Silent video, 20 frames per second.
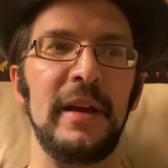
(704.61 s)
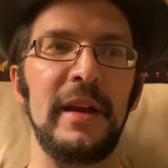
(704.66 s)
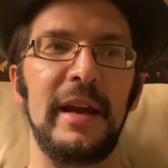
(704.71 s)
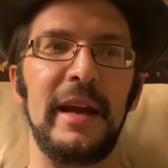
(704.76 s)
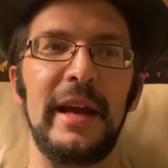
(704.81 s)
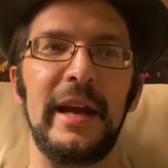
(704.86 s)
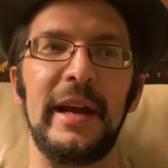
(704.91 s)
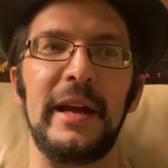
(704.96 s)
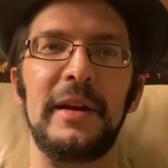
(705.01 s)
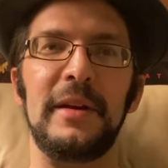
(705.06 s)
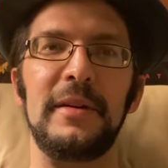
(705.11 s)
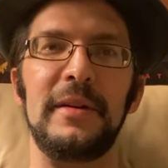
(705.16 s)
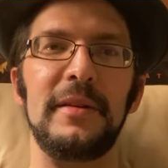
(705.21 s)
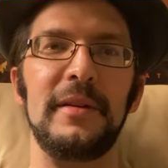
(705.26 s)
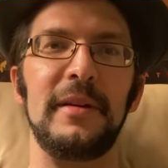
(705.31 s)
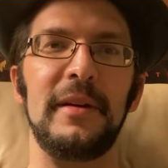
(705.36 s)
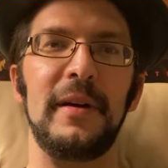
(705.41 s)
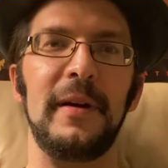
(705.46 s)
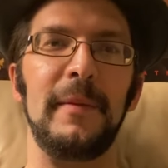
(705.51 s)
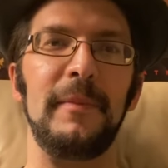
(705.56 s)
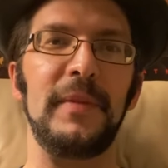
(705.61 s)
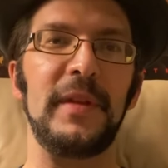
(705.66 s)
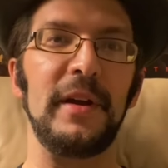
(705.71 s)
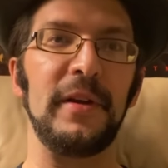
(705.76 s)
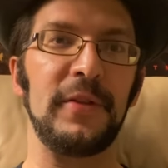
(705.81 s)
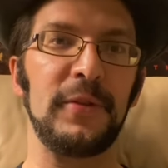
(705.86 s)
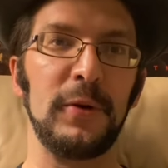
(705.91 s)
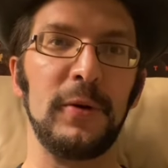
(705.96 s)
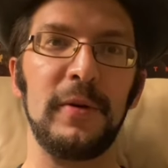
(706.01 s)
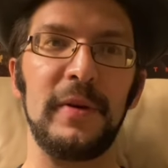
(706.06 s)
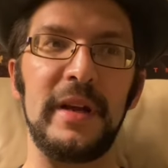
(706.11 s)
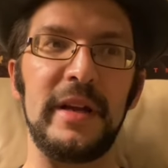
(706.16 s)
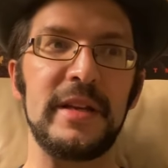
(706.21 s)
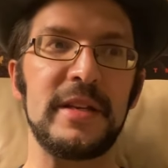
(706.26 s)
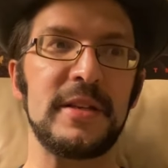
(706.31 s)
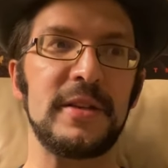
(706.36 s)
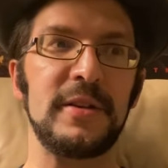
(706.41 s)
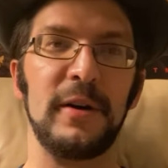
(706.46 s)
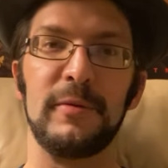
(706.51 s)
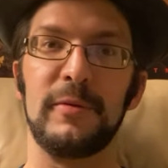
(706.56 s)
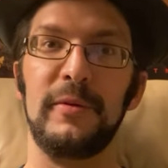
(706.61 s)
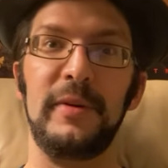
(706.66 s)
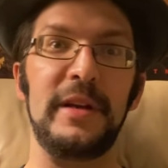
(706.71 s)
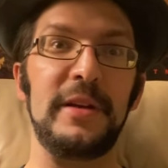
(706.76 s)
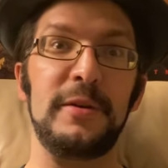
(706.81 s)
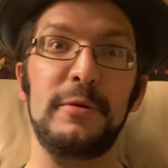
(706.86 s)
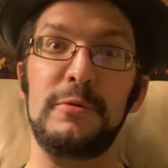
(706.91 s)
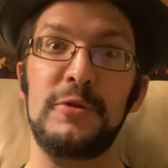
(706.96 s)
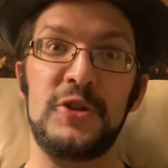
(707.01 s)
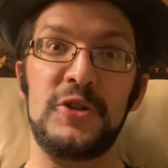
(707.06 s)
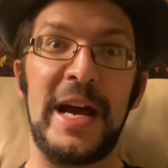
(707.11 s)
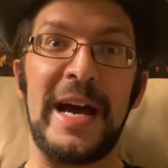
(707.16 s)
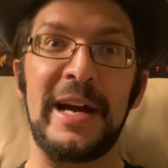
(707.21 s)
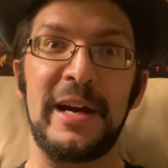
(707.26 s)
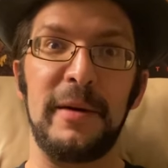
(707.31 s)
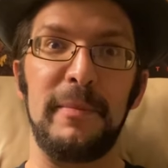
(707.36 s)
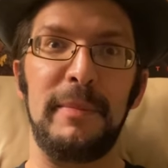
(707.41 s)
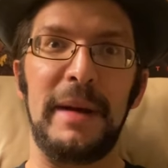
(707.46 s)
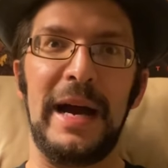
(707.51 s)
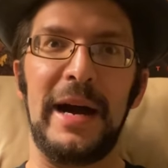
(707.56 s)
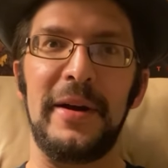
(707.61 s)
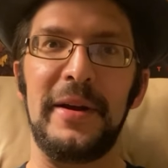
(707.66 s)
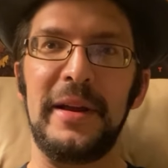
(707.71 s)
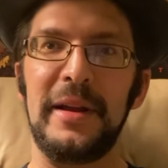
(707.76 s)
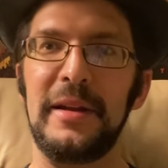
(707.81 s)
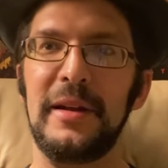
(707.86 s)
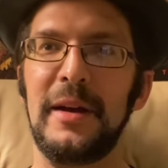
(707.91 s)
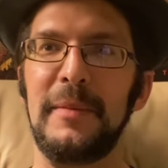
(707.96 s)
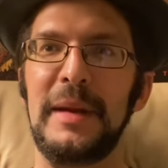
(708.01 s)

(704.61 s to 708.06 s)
and the authorities don't really do jack about it.